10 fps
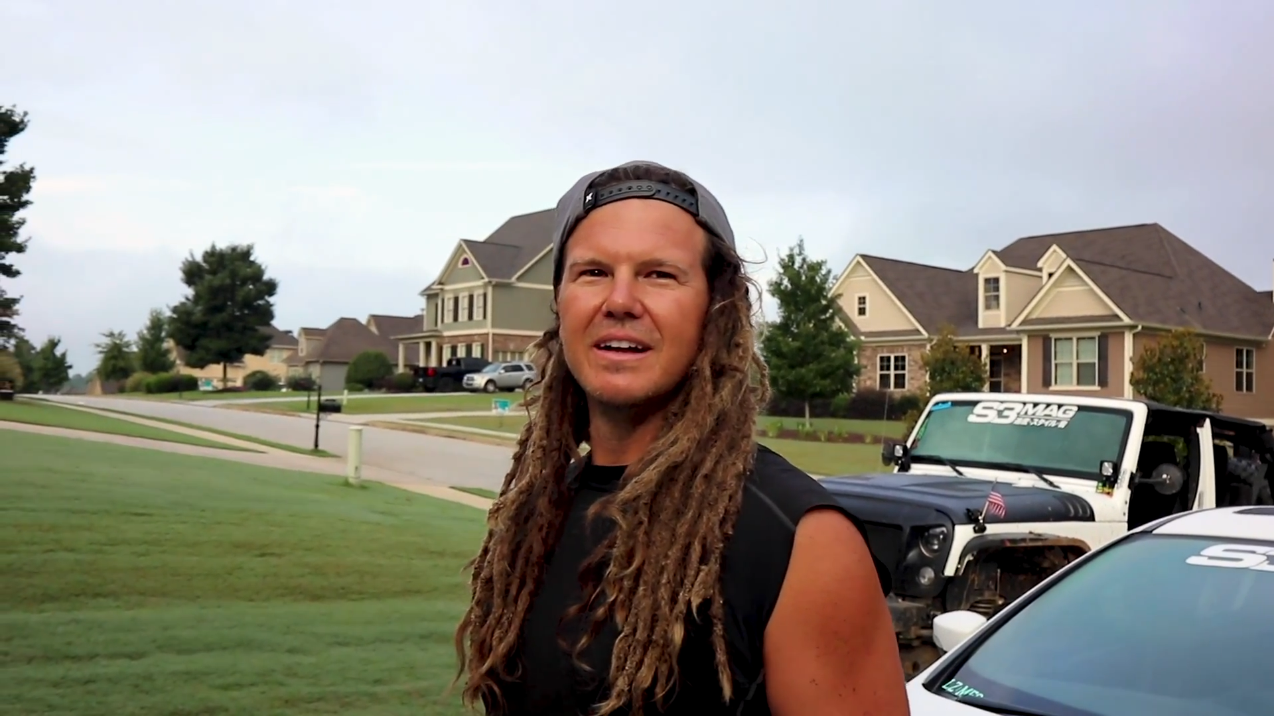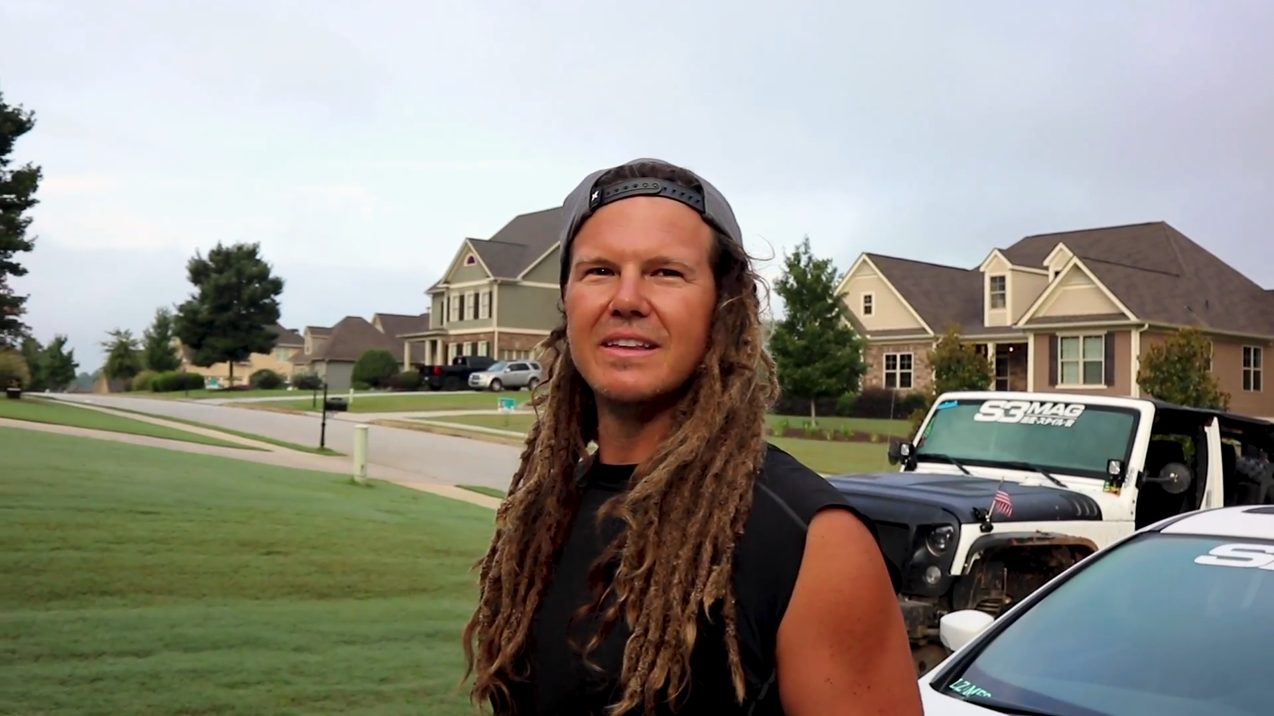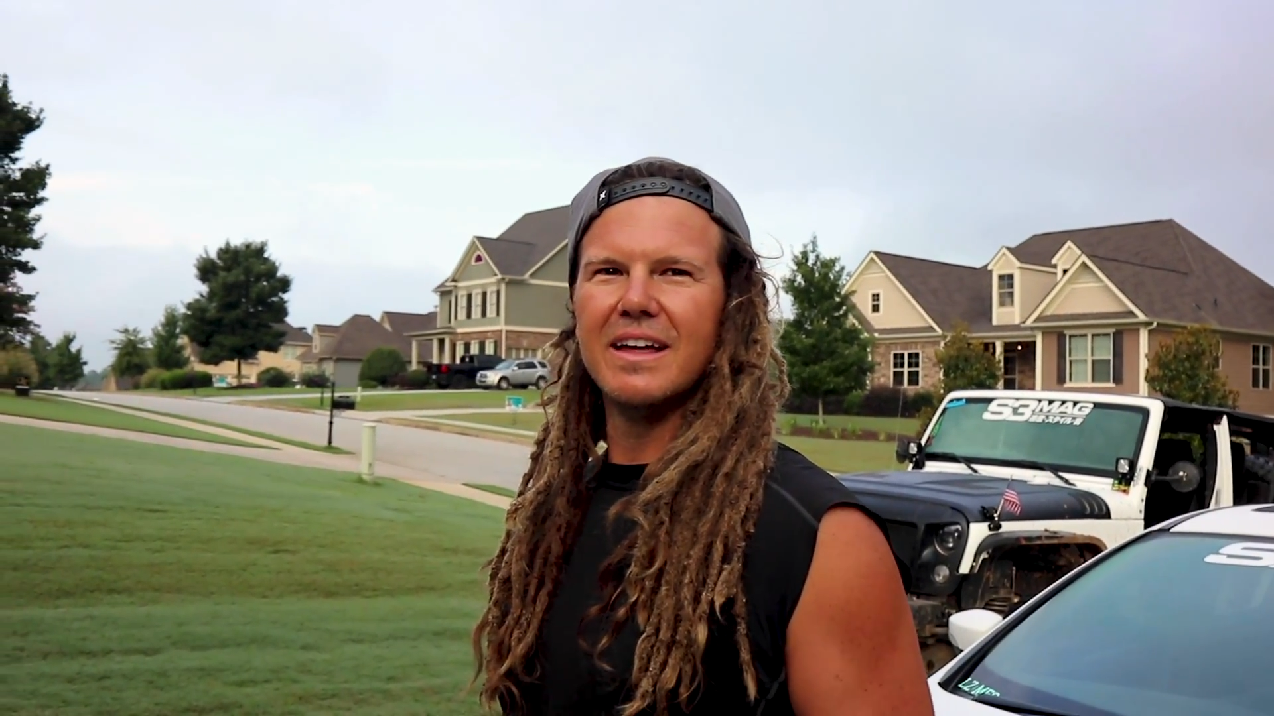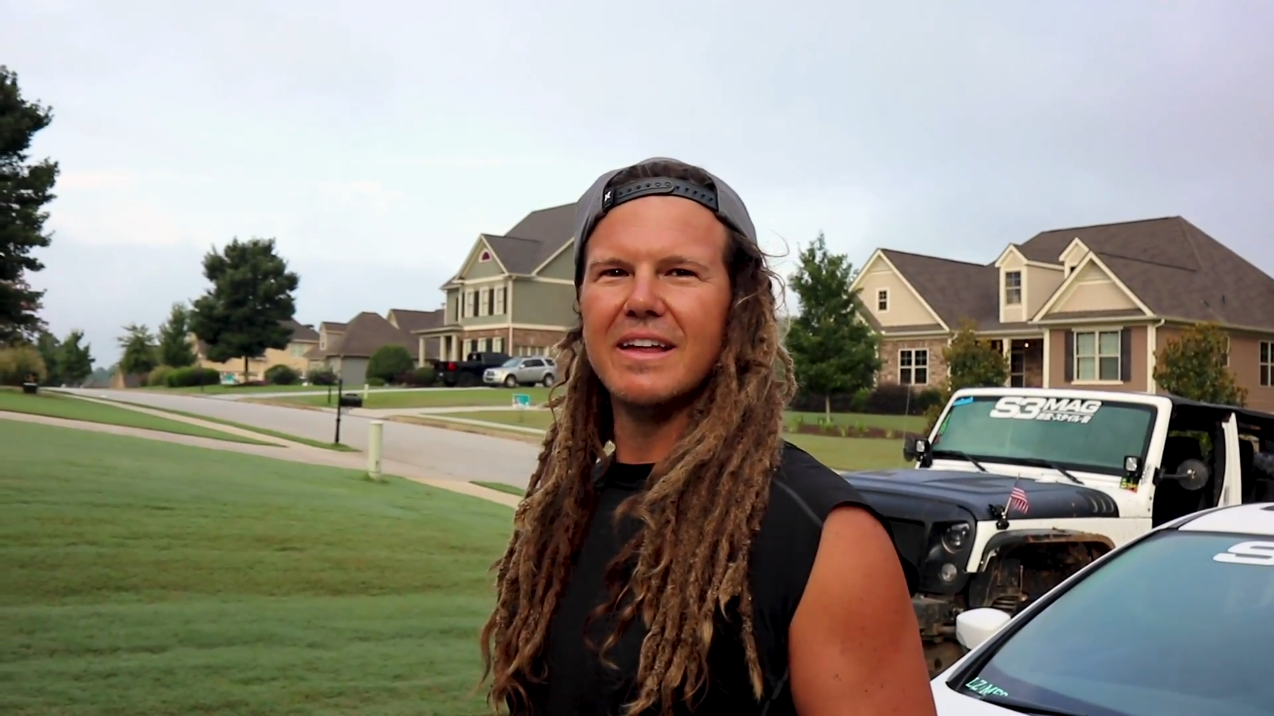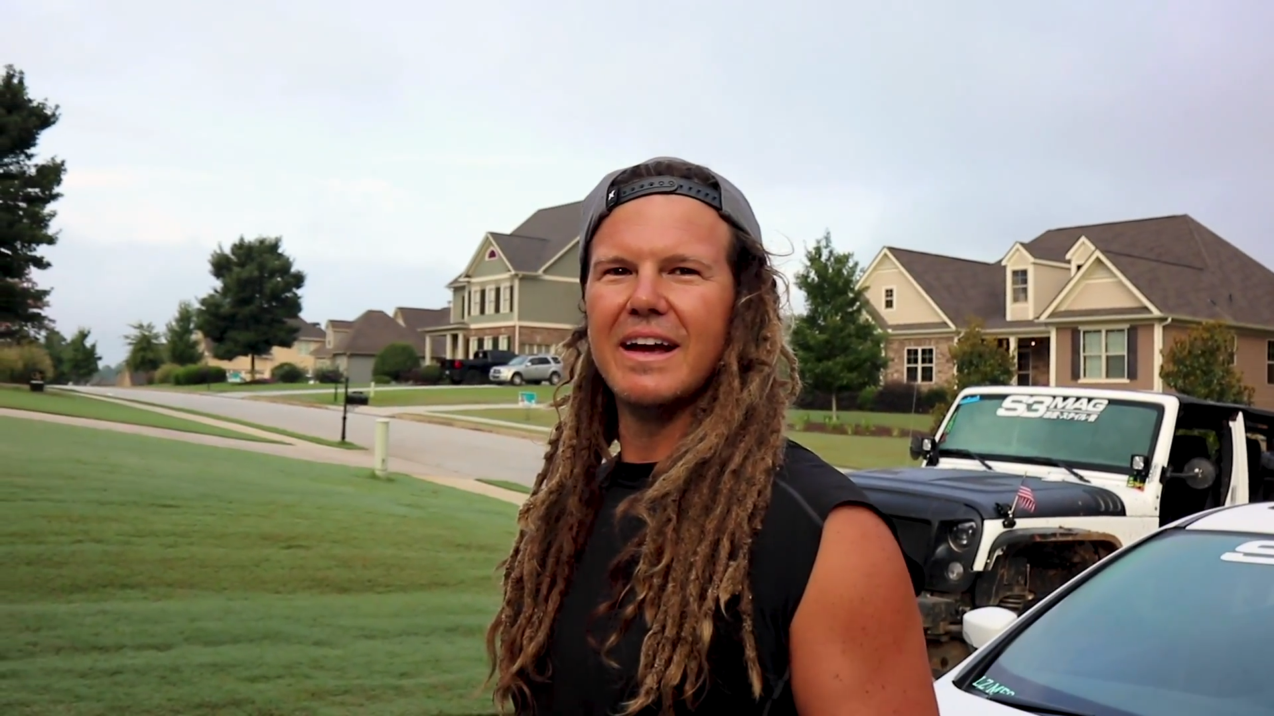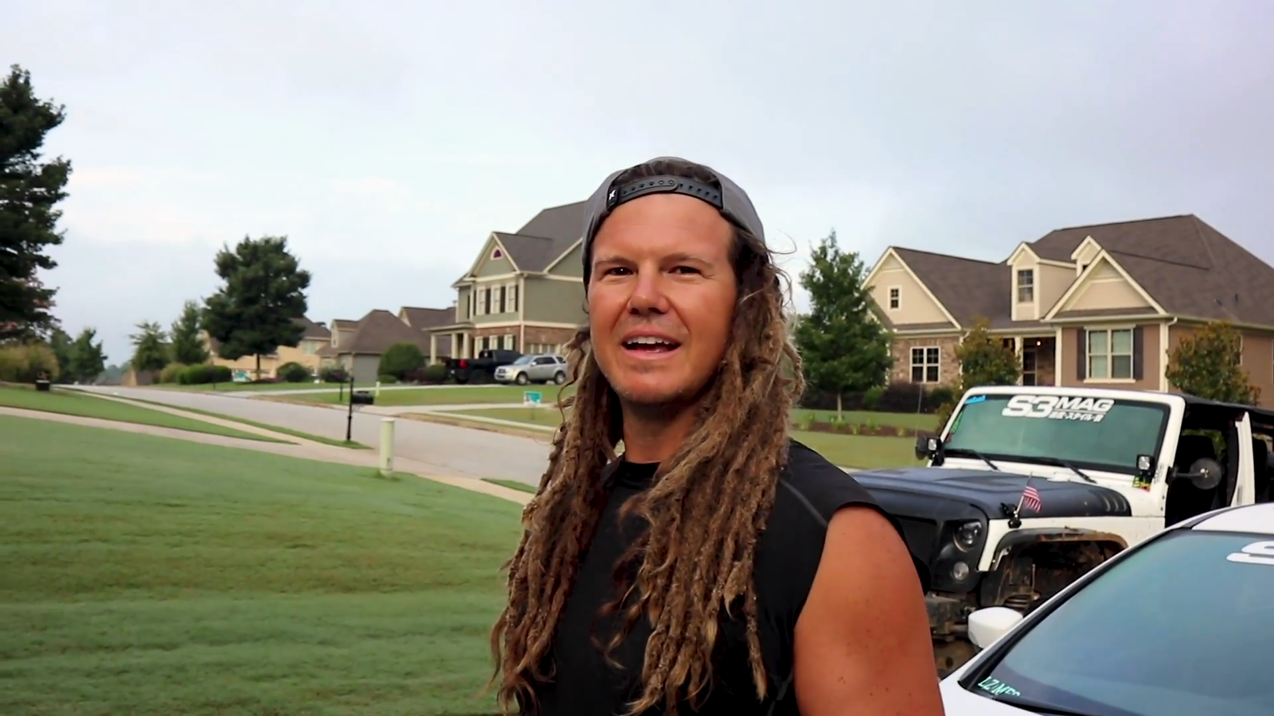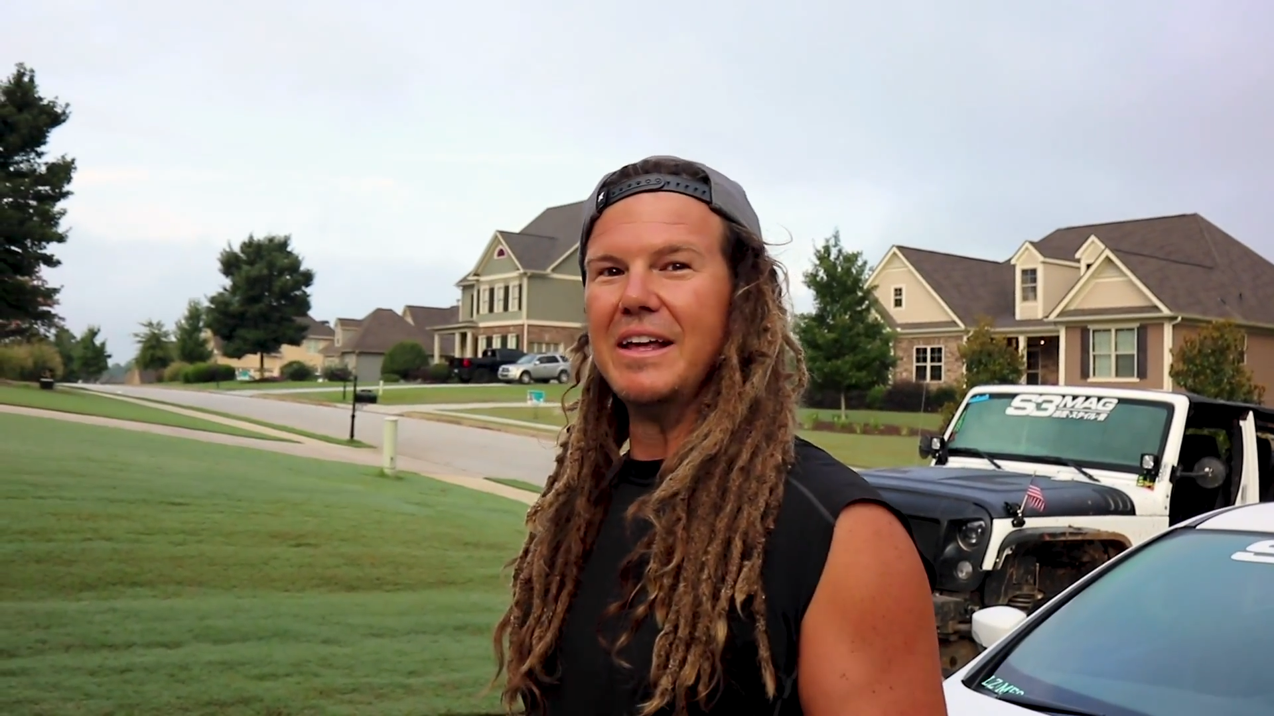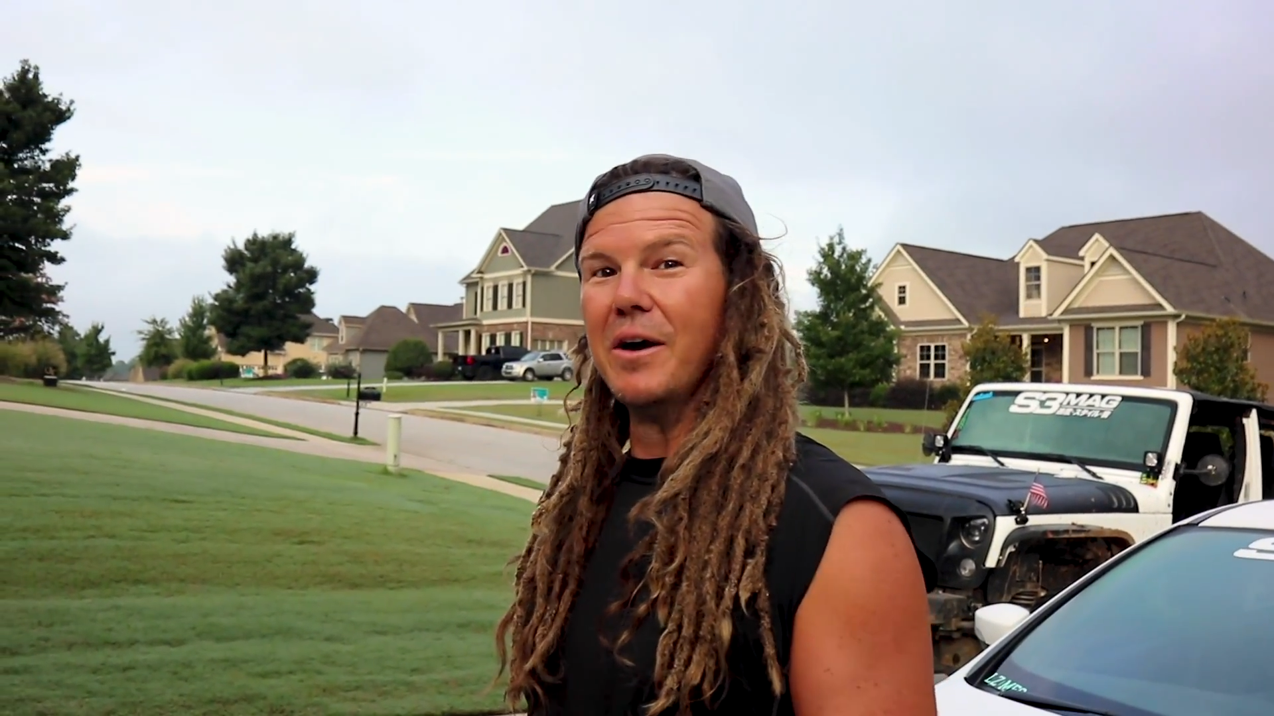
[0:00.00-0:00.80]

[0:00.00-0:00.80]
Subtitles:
On the other hand,